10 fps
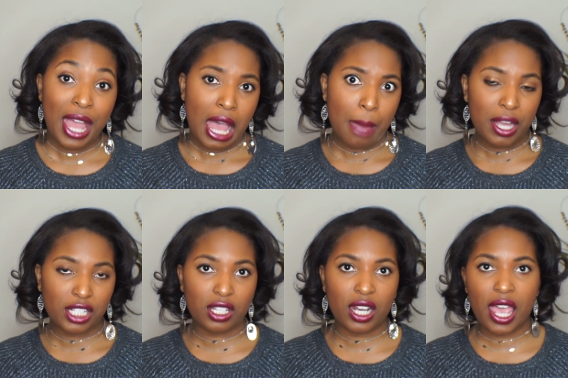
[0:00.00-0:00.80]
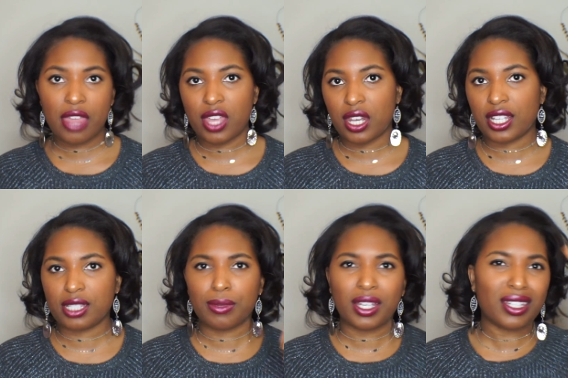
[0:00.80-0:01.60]
I'm actually gonna add that next
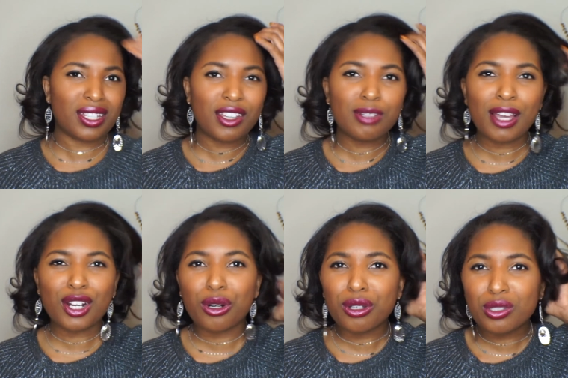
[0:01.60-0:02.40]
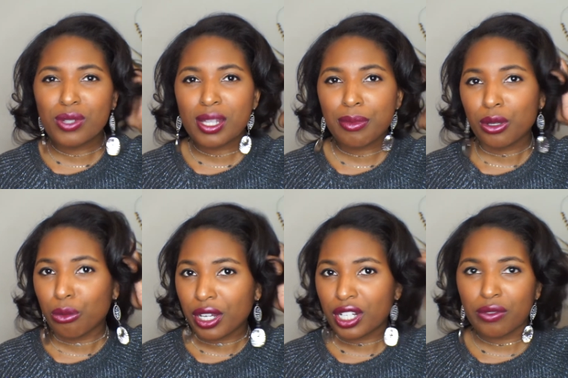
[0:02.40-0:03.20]
month. Is my curl doing something
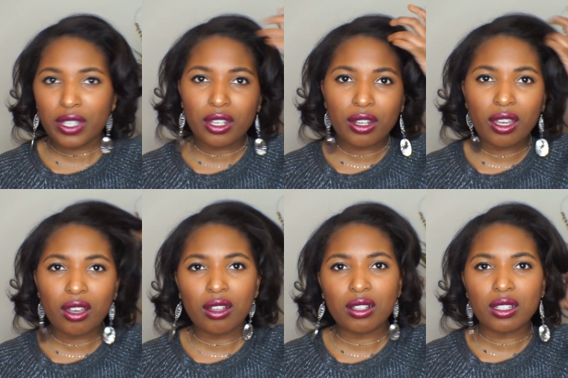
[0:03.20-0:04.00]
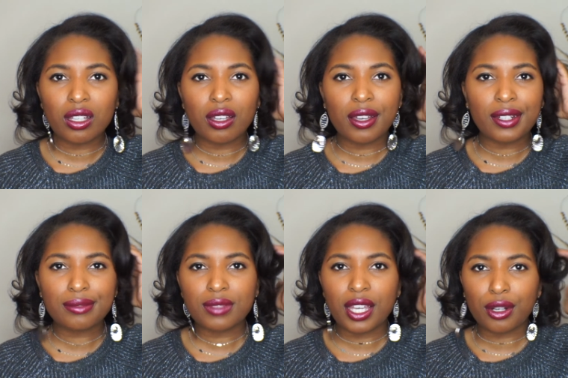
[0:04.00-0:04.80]
weird over here, y'all? I,
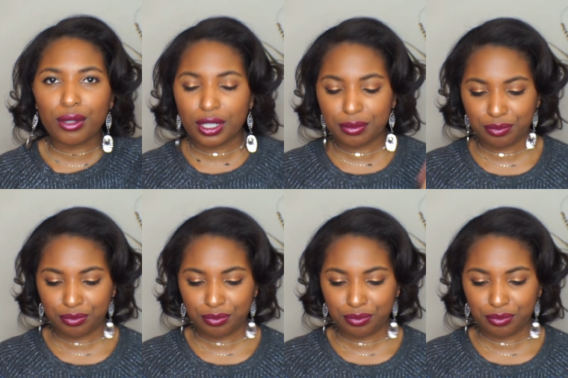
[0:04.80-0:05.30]
I don't know.